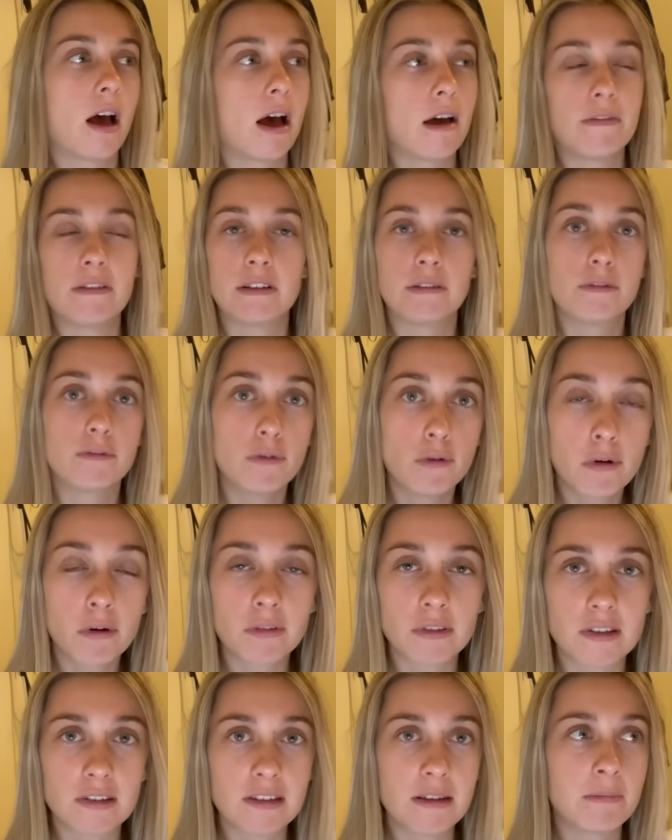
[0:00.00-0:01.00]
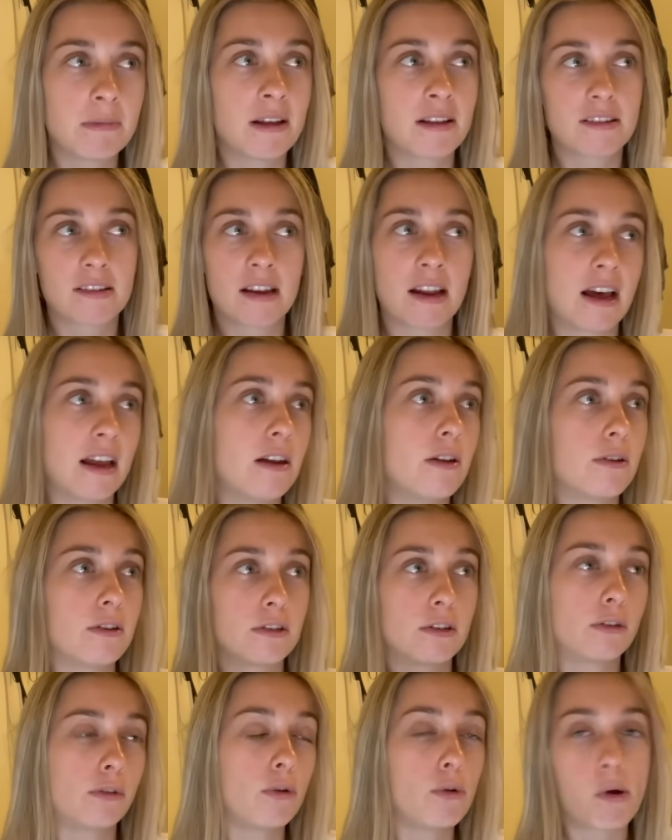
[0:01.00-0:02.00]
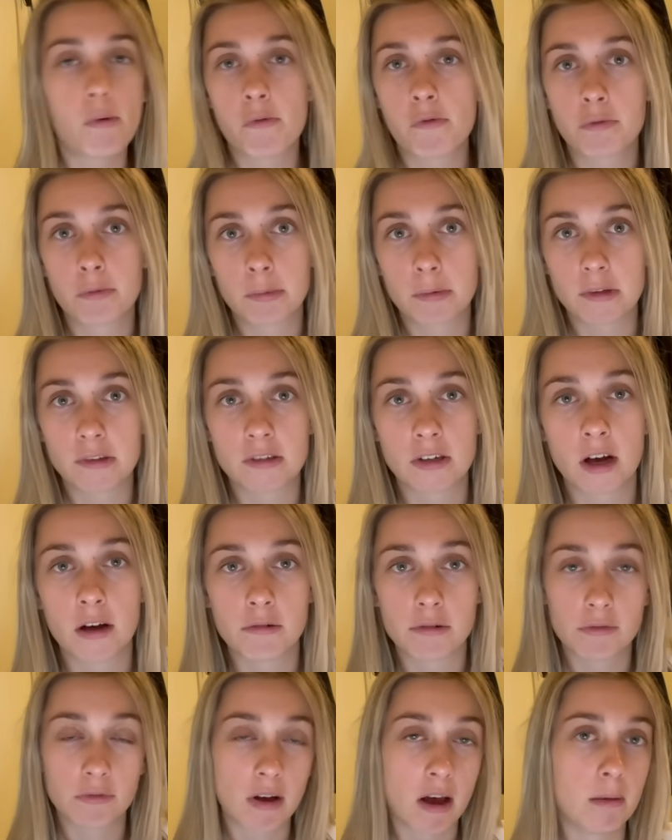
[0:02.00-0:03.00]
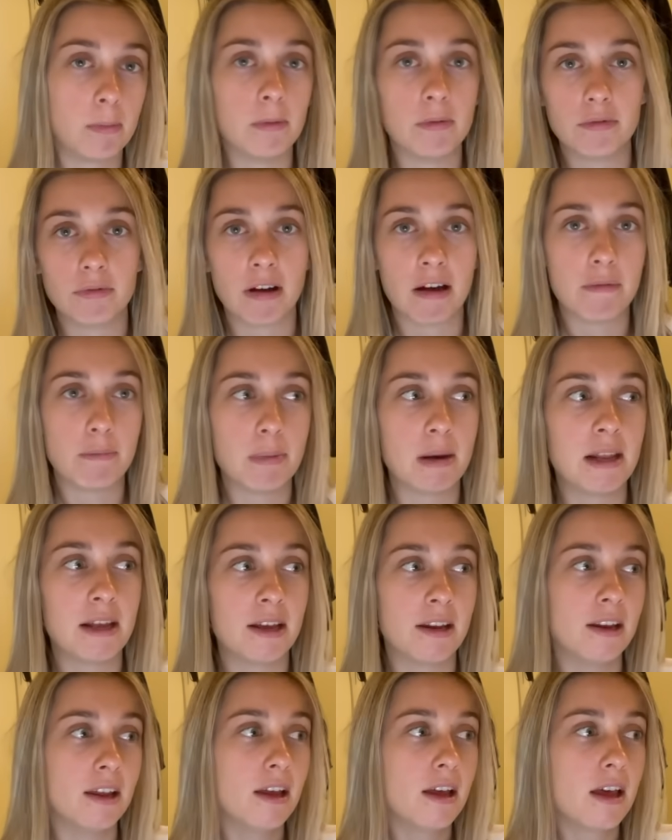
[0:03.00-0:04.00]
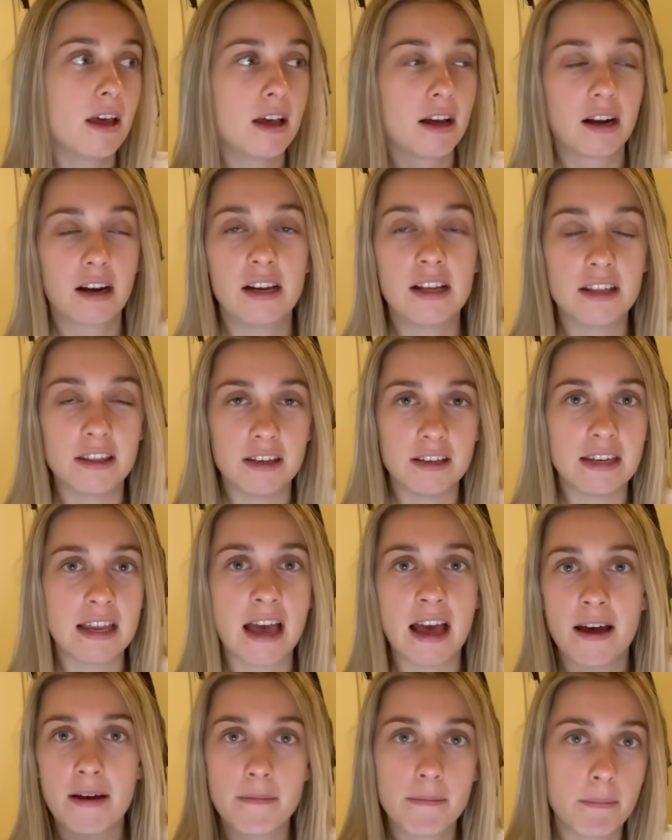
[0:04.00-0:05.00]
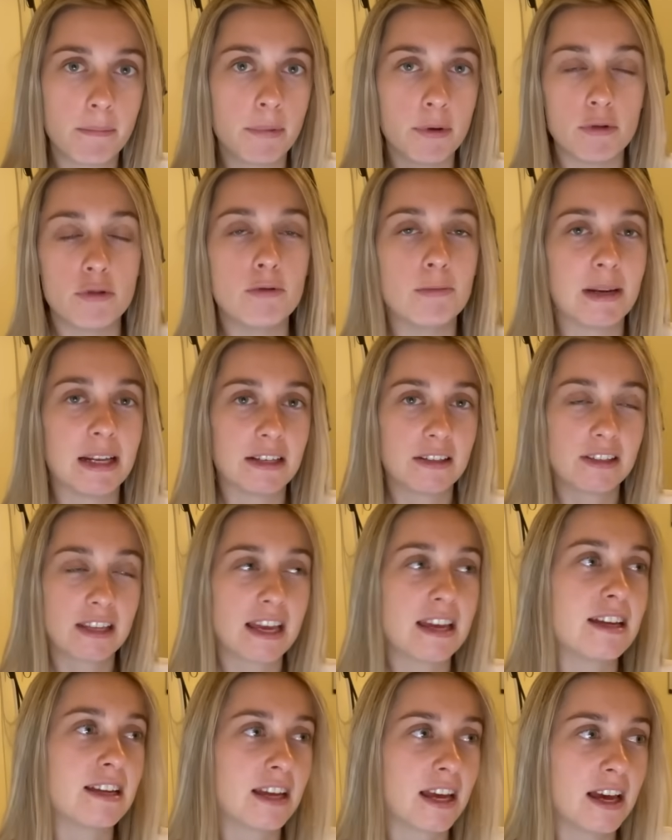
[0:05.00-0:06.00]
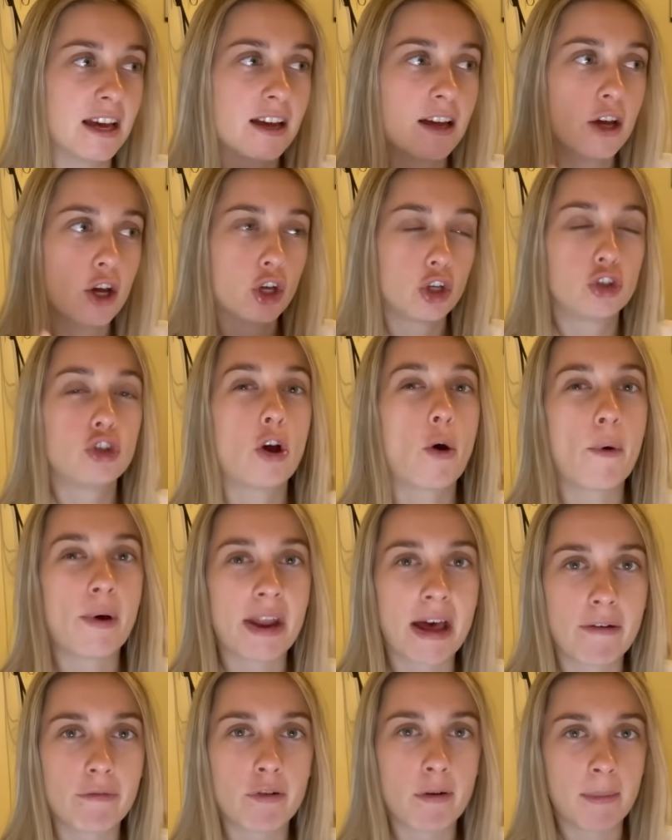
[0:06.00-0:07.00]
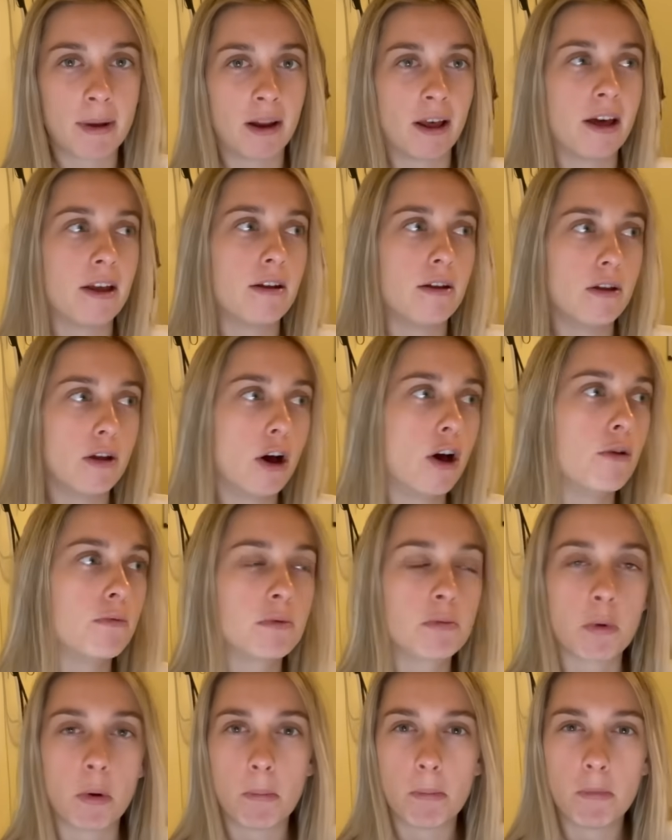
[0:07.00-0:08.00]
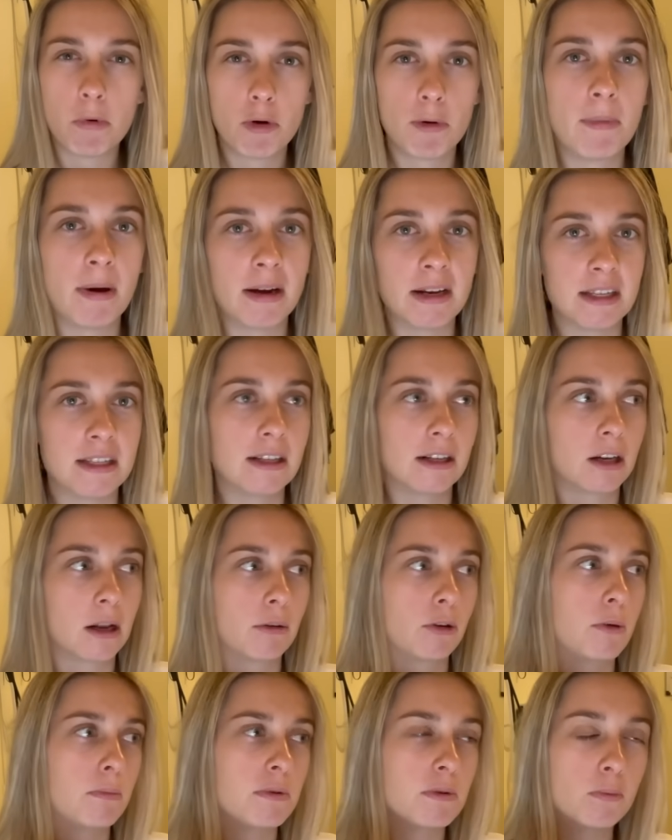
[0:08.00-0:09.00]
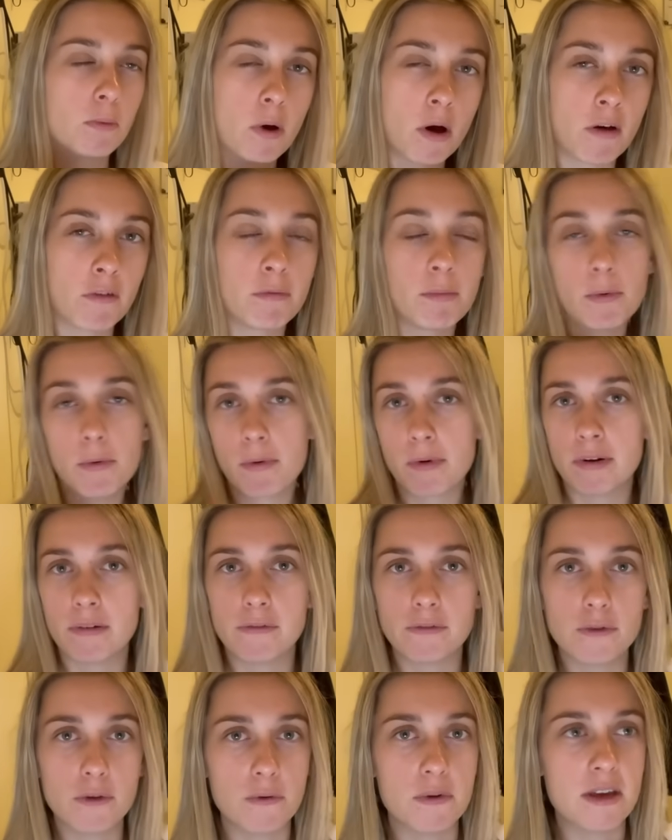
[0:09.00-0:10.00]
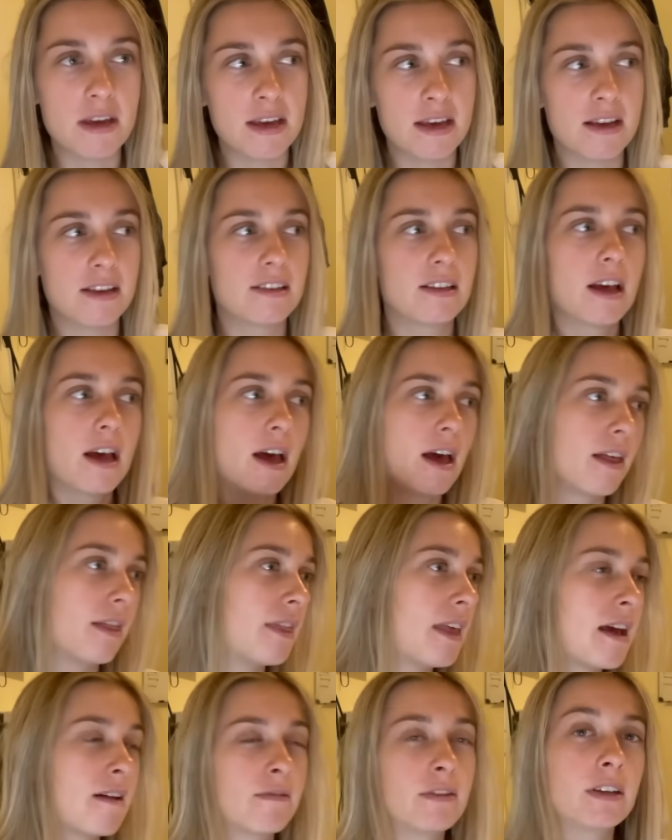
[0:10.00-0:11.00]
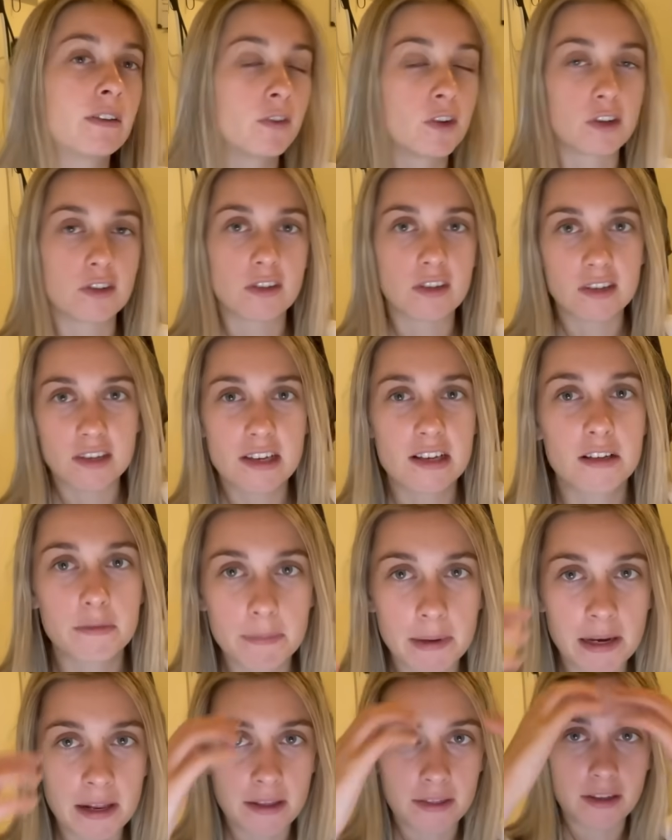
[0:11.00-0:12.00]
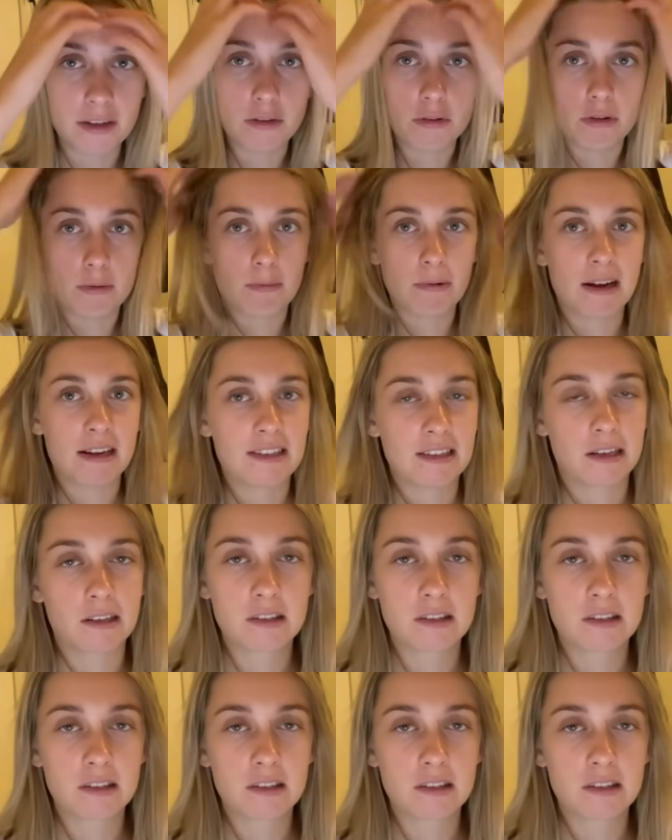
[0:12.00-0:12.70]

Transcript: I think four of the siblings are like, look, it's a good offer from Qatar, it's 5.5 billion, clear the debt, boom, let's take it. Joe and Avram are like, no, we want more money, the club could be worth more in a few years. They haven't given us the 6 billion, they know the price tag